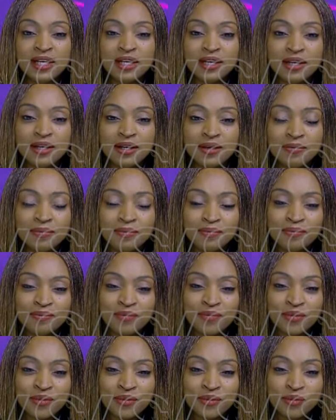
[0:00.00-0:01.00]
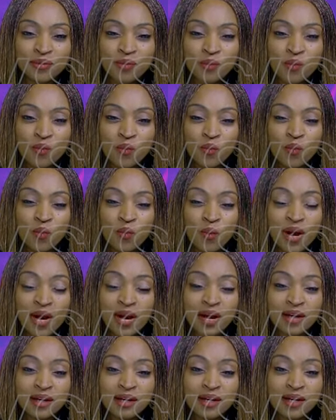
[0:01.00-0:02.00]
um,
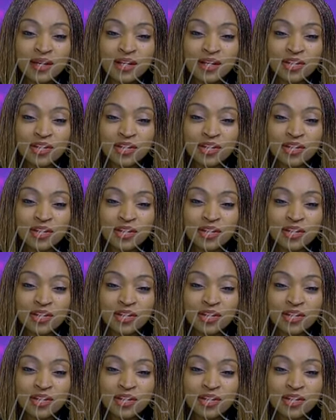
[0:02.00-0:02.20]
we're